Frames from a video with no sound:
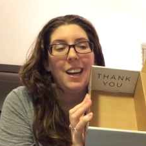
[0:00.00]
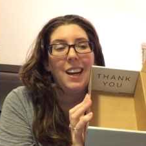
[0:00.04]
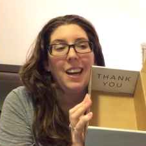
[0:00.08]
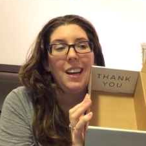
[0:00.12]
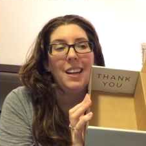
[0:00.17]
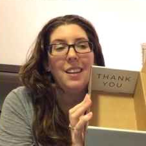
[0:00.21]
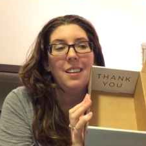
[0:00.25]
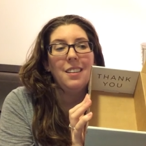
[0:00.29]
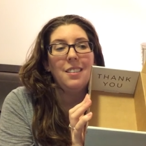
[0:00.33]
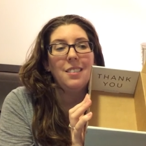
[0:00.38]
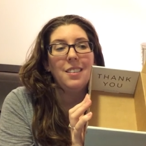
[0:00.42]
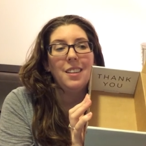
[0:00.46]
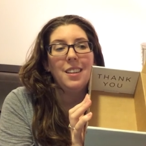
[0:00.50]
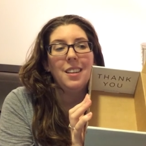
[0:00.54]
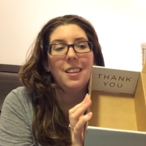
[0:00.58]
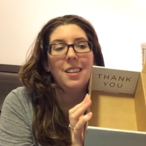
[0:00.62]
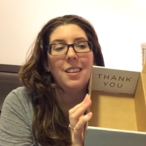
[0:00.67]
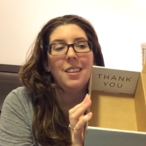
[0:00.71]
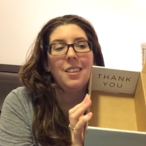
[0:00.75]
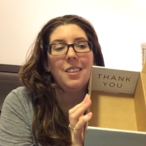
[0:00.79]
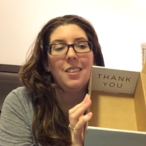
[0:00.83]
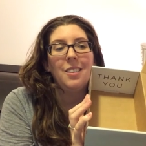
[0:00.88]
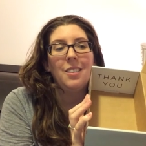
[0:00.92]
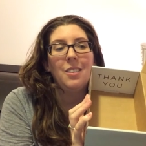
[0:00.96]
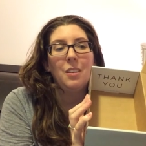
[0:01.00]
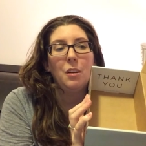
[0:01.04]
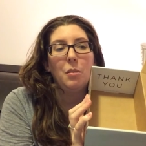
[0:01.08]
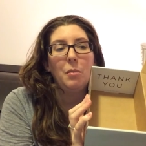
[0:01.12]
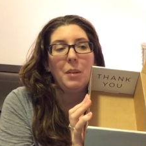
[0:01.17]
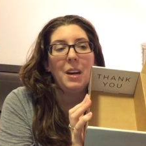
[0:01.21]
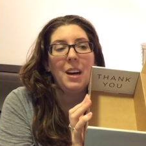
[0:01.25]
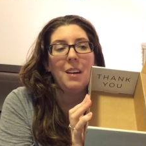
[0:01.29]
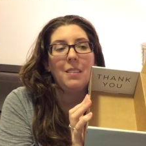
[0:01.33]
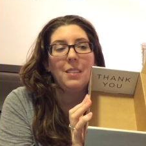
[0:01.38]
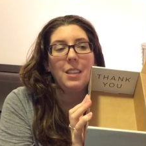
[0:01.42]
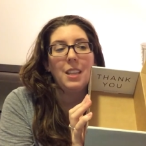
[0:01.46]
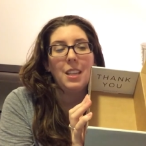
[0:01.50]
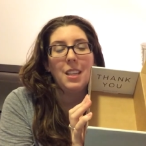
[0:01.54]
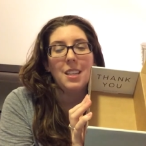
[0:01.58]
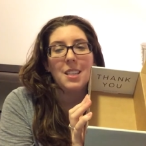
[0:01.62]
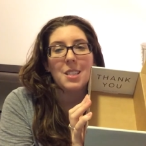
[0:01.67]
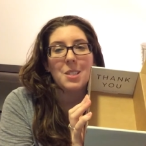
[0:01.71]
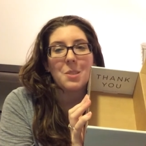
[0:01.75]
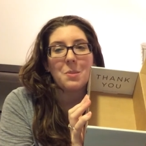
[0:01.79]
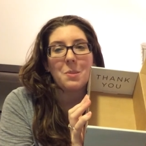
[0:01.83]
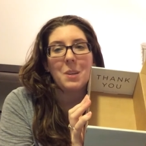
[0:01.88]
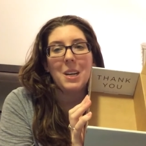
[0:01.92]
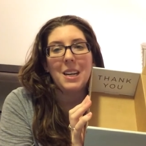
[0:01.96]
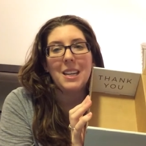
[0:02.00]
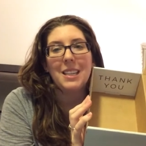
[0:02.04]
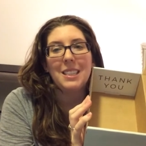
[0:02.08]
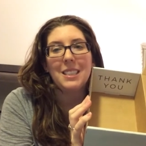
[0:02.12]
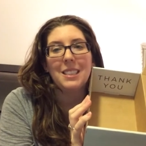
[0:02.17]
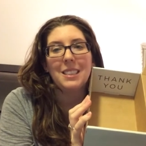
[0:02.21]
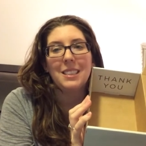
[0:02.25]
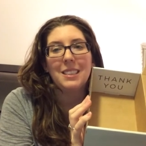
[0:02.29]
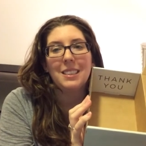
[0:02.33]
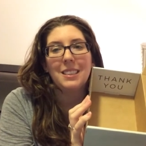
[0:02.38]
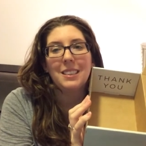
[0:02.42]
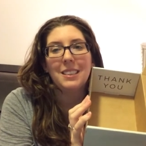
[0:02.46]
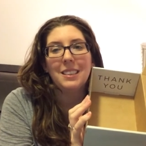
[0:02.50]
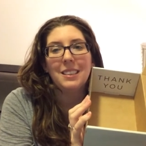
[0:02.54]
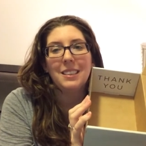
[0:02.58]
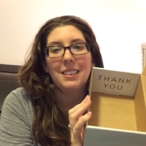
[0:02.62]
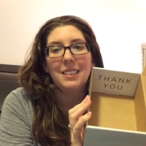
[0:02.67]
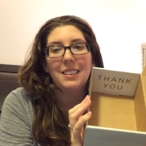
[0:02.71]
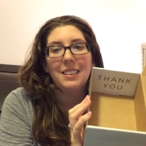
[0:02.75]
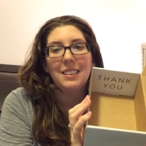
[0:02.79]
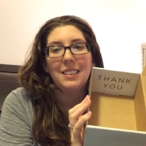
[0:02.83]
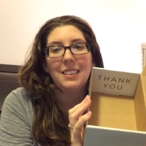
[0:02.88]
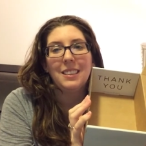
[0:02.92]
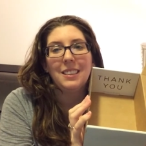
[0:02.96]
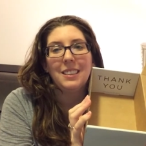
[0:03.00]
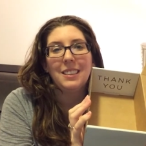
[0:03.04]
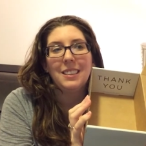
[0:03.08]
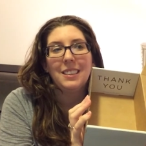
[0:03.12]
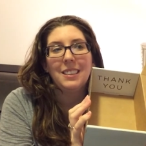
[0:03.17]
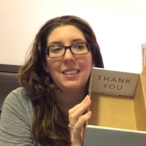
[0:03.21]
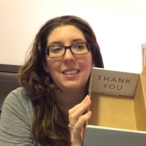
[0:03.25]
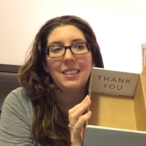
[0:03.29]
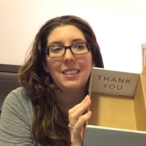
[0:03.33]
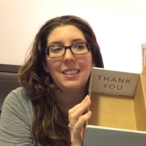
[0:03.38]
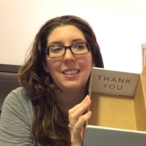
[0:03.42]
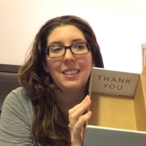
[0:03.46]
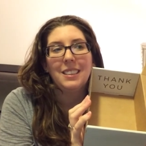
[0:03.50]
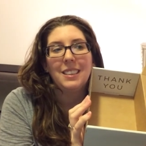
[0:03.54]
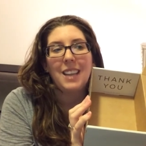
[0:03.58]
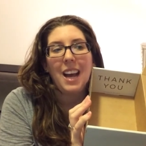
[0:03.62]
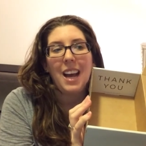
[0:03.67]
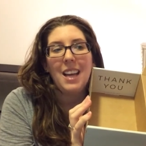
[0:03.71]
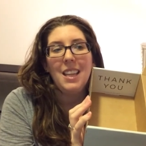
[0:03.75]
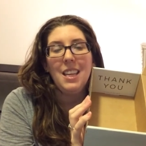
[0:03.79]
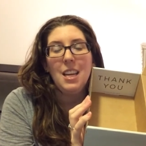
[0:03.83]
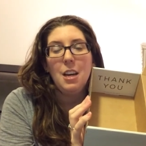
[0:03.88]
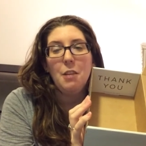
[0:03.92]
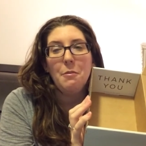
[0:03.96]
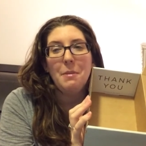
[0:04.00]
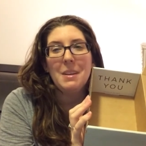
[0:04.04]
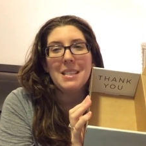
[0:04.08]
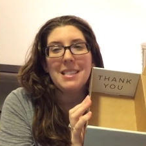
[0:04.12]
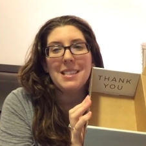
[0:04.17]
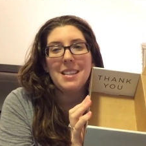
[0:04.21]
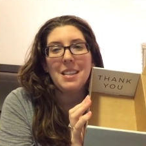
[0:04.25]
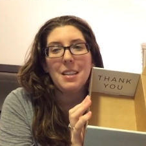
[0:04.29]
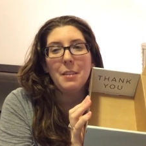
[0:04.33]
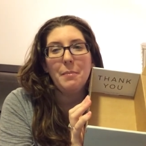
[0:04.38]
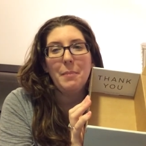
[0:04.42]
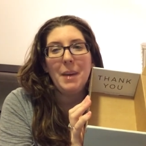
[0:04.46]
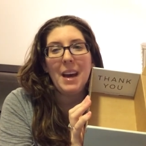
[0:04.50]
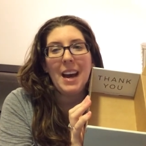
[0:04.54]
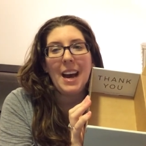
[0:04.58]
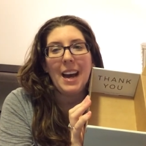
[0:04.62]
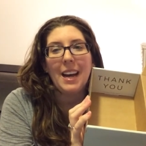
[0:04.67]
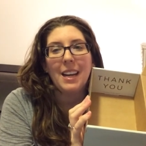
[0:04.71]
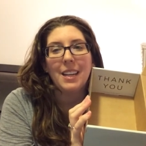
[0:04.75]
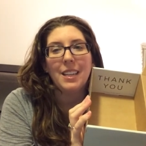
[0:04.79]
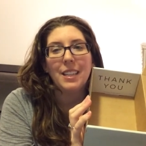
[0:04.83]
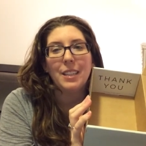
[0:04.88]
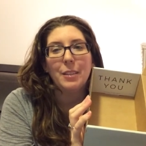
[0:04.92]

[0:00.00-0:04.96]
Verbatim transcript: I don't know about this one. I think I might send it back.